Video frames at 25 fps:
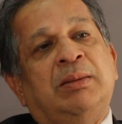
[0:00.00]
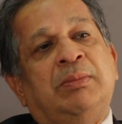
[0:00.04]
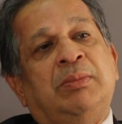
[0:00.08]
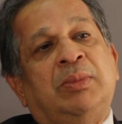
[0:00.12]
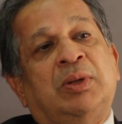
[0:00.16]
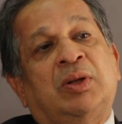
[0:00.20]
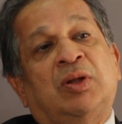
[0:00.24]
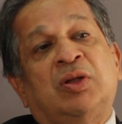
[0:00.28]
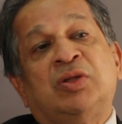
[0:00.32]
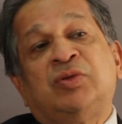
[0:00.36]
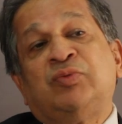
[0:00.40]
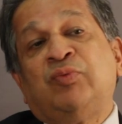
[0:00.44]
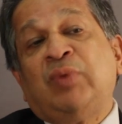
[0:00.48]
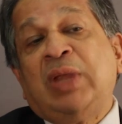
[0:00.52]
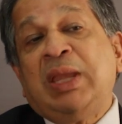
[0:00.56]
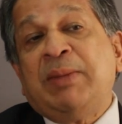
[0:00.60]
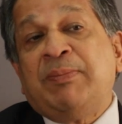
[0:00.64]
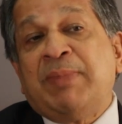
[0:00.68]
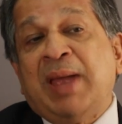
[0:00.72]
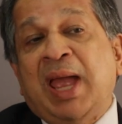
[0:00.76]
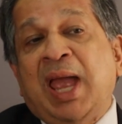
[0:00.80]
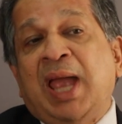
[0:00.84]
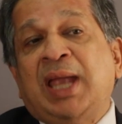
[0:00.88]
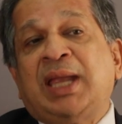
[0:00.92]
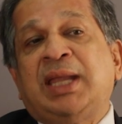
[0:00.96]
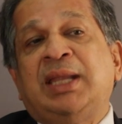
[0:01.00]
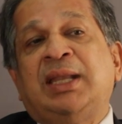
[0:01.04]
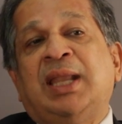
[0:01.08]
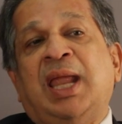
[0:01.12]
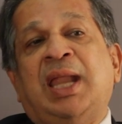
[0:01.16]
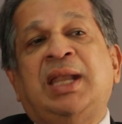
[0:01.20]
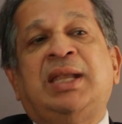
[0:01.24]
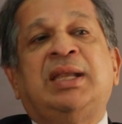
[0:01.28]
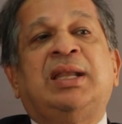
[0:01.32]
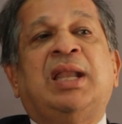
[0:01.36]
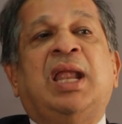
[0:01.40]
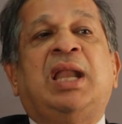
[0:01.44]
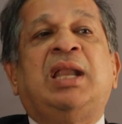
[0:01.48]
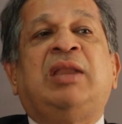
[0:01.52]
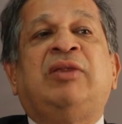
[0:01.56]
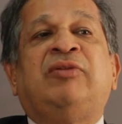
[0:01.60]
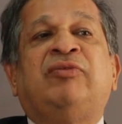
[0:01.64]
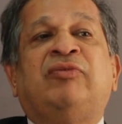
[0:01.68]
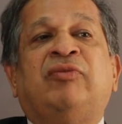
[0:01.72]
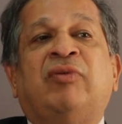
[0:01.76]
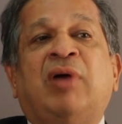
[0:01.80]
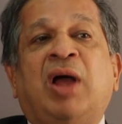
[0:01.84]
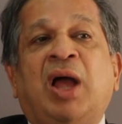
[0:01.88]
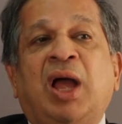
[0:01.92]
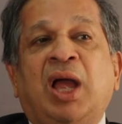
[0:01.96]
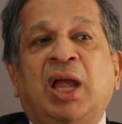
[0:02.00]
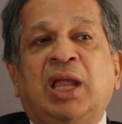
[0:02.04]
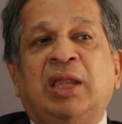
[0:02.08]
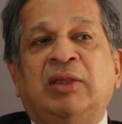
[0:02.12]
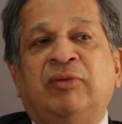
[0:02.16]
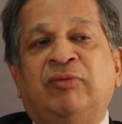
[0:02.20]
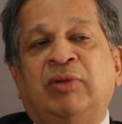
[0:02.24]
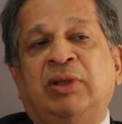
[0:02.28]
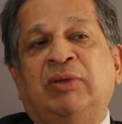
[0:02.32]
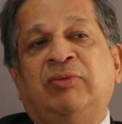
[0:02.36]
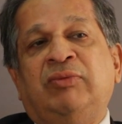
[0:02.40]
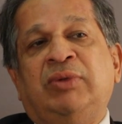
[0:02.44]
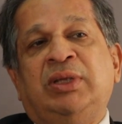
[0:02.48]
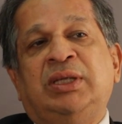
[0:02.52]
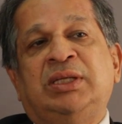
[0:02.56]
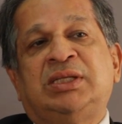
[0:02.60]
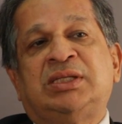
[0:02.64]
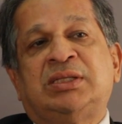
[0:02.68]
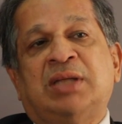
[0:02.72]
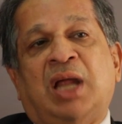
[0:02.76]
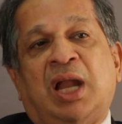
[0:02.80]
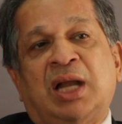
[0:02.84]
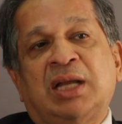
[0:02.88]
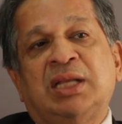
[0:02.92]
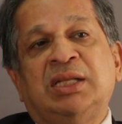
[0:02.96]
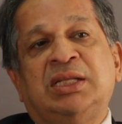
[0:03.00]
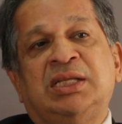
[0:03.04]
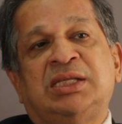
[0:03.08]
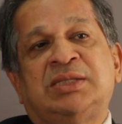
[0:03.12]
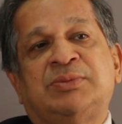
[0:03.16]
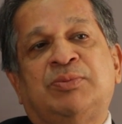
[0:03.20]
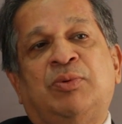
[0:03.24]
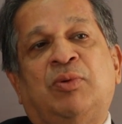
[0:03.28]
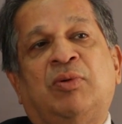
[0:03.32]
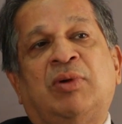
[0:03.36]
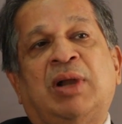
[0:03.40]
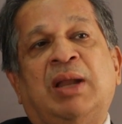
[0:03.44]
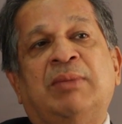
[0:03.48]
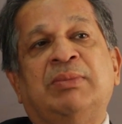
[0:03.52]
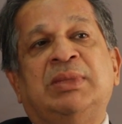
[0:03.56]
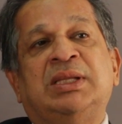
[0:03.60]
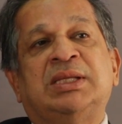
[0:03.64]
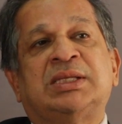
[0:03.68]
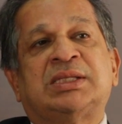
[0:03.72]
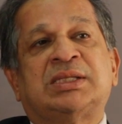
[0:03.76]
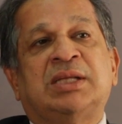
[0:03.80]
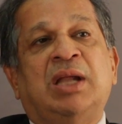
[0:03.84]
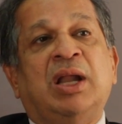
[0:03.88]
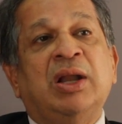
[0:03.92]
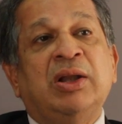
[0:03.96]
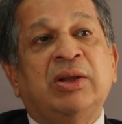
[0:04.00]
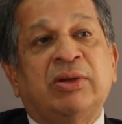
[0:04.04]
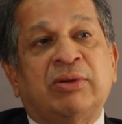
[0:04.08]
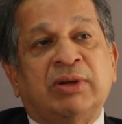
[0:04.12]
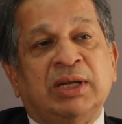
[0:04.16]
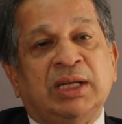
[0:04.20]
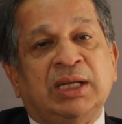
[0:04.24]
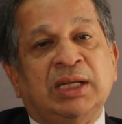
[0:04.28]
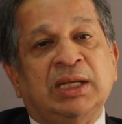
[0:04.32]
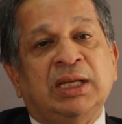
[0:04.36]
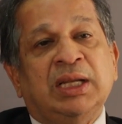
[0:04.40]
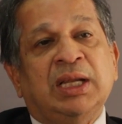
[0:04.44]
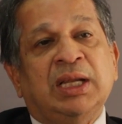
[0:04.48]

Because way back in 1995, when we started this program in this country,